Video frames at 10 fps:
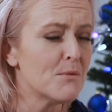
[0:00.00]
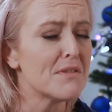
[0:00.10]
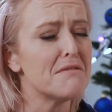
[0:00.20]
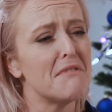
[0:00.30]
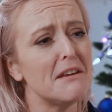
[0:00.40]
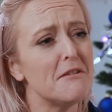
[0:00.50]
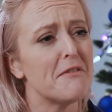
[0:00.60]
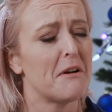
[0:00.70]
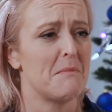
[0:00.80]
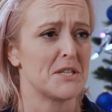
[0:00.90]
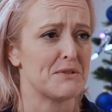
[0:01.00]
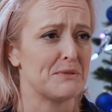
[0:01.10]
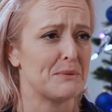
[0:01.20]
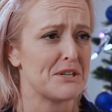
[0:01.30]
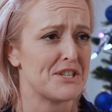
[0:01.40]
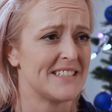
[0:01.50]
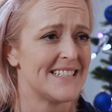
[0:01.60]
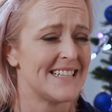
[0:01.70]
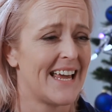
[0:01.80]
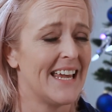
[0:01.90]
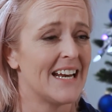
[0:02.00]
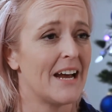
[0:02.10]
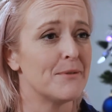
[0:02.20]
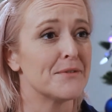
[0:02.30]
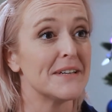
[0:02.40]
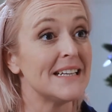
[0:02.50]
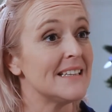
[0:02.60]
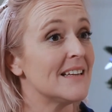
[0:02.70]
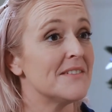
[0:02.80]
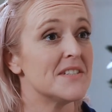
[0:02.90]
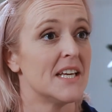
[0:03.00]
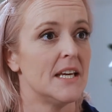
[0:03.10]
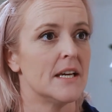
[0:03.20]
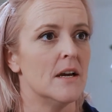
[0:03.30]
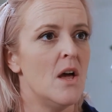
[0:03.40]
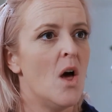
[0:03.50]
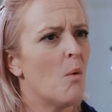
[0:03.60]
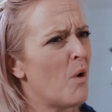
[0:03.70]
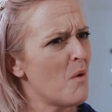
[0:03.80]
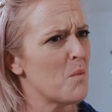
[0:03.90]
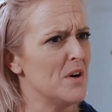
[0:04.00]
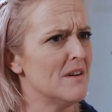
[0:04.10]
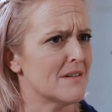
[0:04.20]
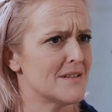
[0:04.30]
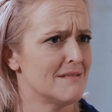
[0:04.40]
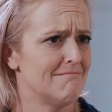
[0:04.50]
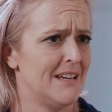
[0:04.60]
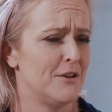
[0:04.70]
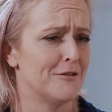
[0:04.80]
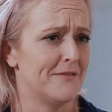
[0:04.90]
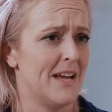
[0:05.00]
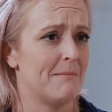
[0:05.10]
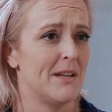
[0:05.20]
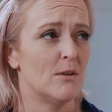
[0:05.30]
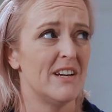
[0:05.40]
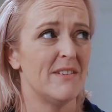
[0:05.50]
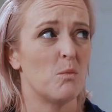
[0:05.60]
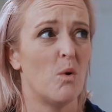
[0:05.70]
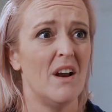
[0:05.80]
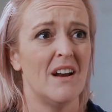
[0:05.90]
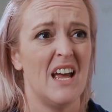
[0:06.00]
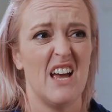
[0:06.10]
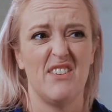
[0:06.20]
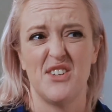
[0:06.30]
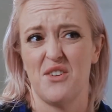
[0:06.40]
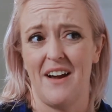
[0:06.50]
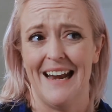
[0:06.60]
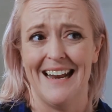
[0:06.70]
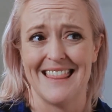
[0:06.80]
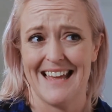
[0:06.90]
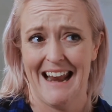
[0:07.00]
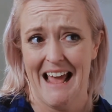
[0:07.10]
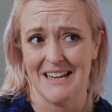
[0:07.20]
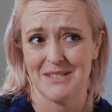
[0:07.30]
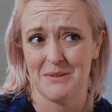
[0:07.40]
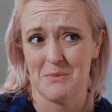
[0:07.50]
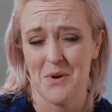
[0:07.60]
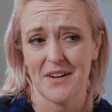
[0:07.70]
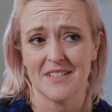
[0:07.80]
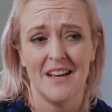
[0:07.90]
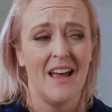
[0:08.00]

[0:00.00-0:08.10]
Well, thank you very much for watching today. And I would really love to hear what works in your family or even what have you tried that hasn't worked.